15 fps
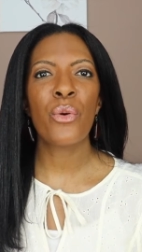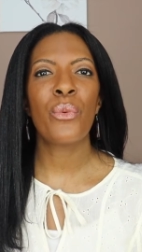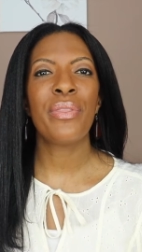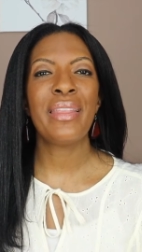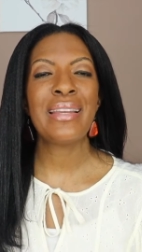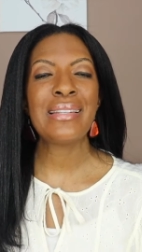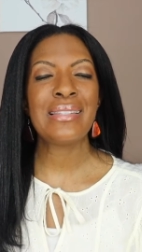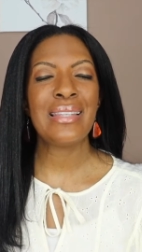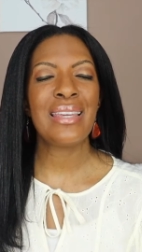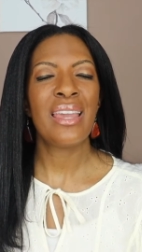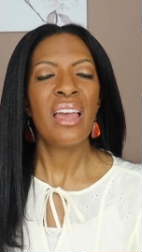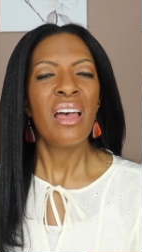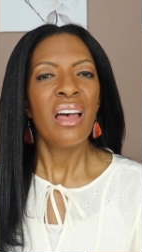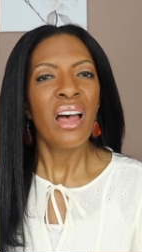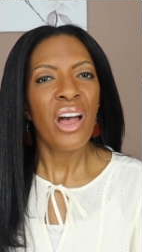when they see
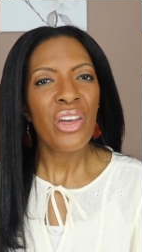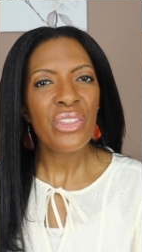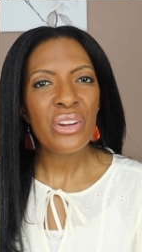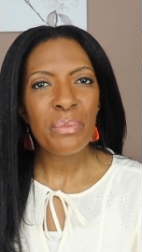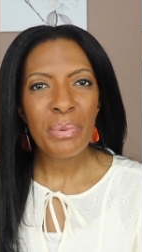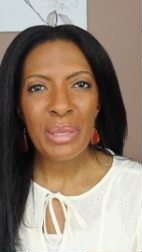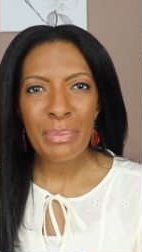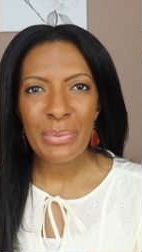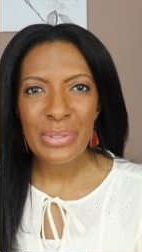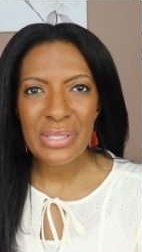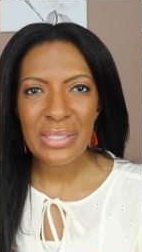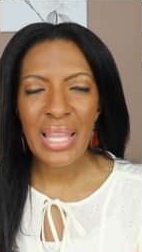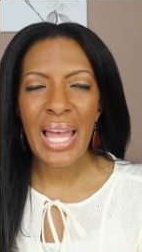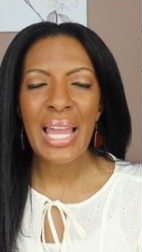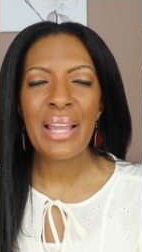other people's
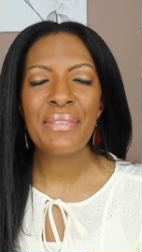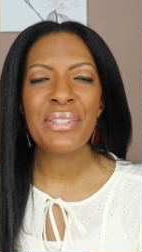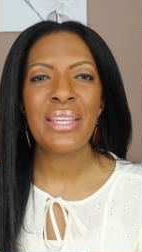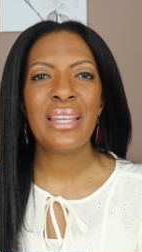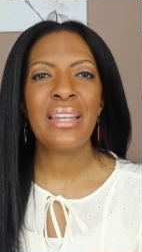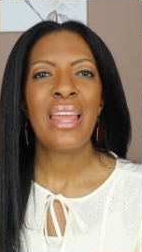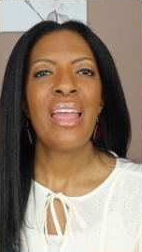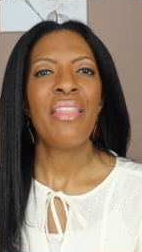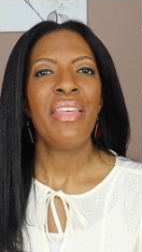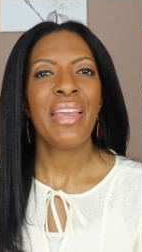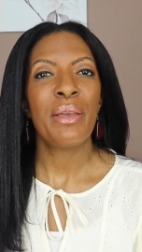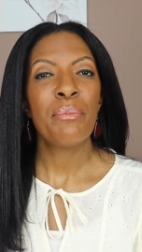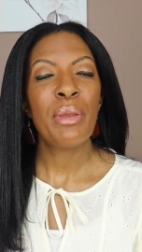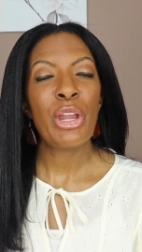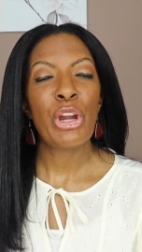lives and they
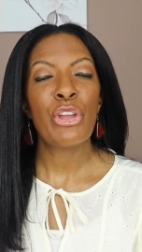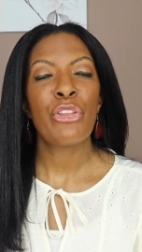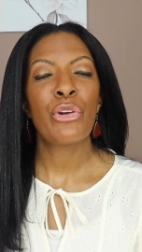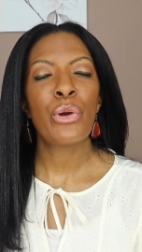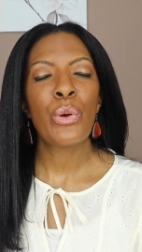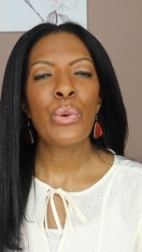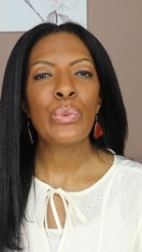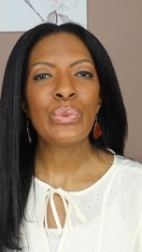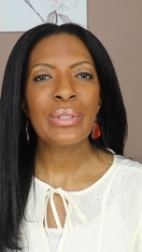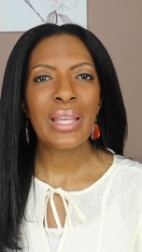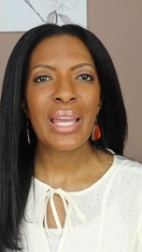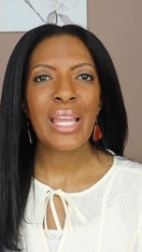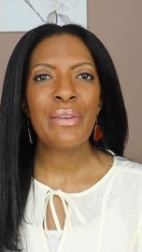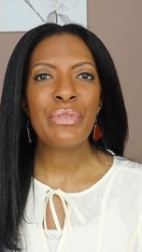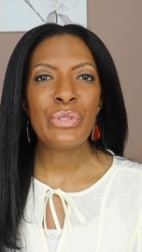compare their own
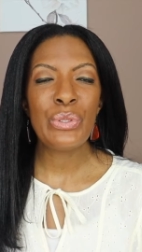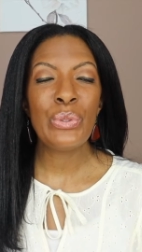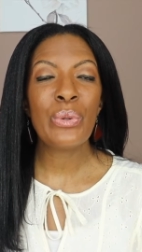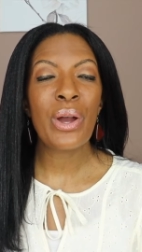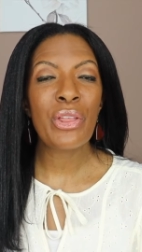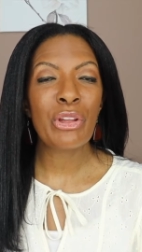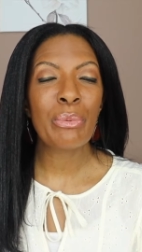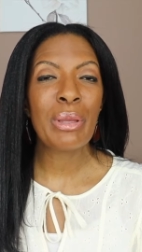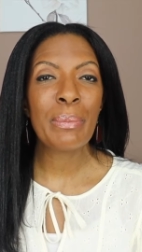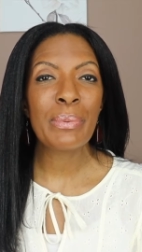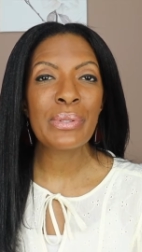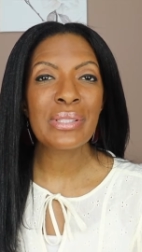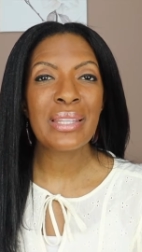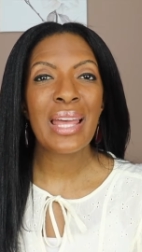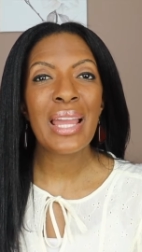lives to other
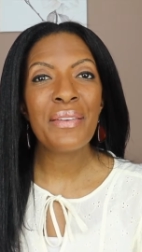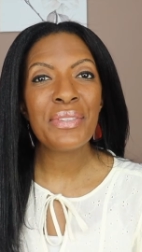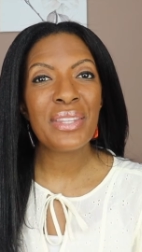people's lives,